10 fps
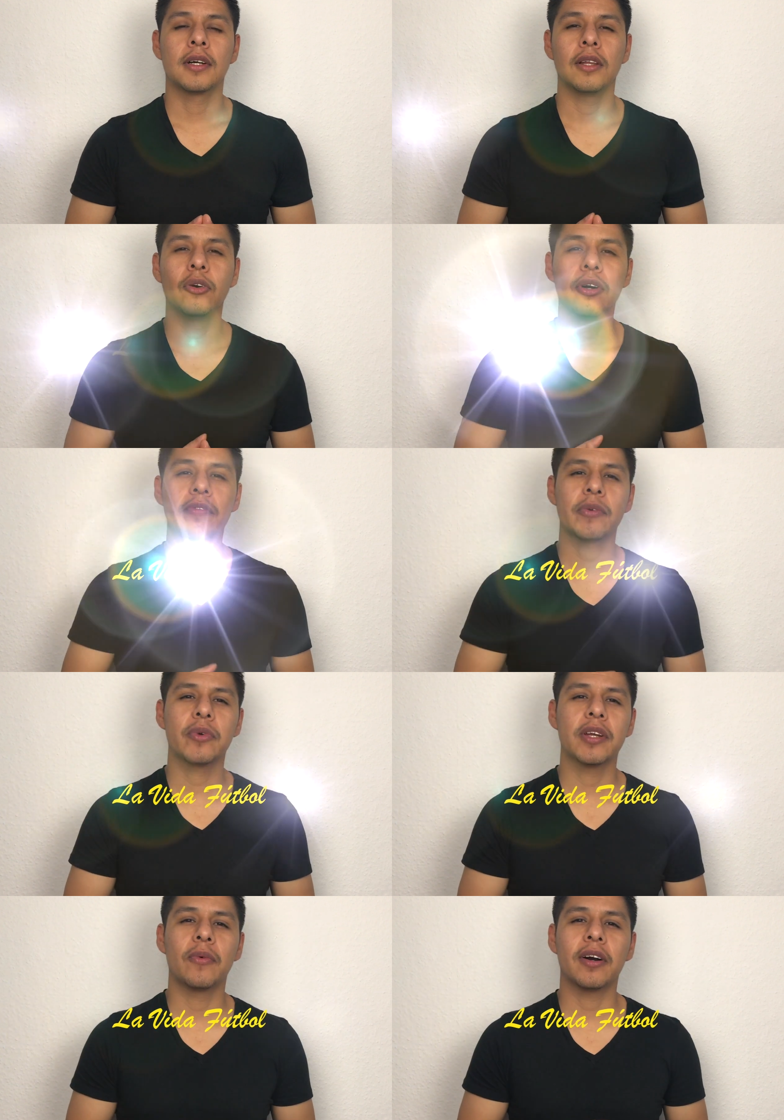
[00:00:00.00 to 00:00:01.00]
Hello
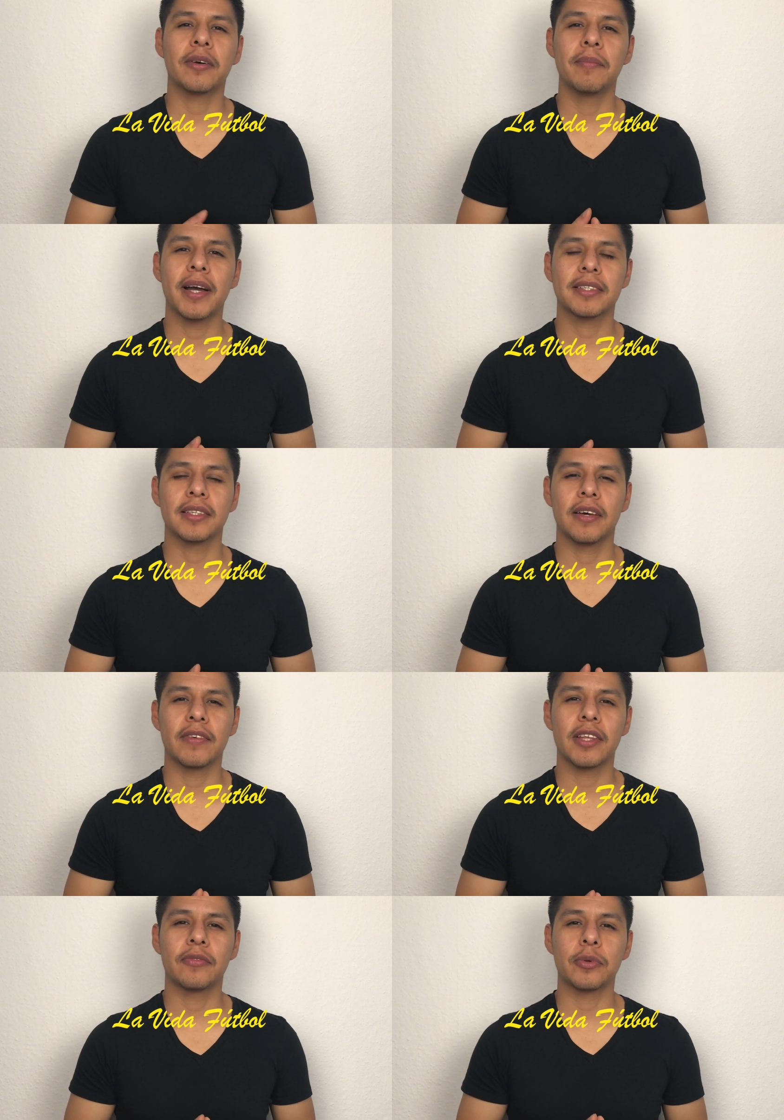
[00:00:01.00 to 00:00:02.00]
everyone and welcome back to La
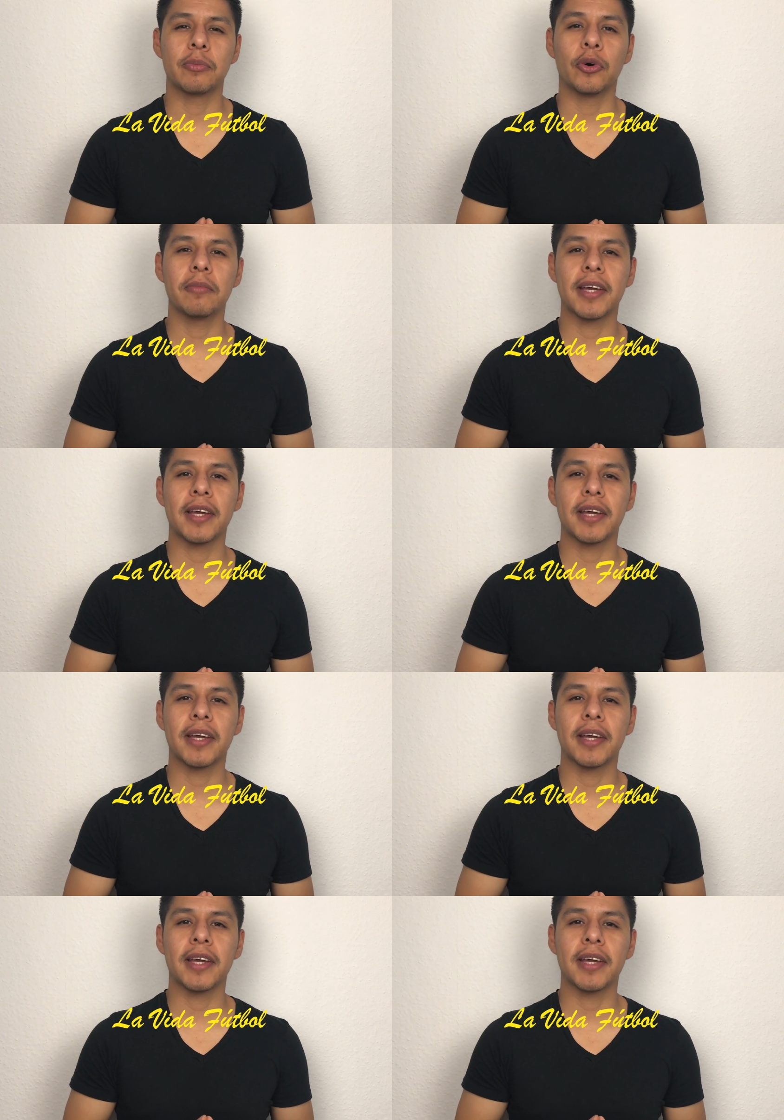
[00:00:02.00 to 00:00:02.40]
Vida Fútbol.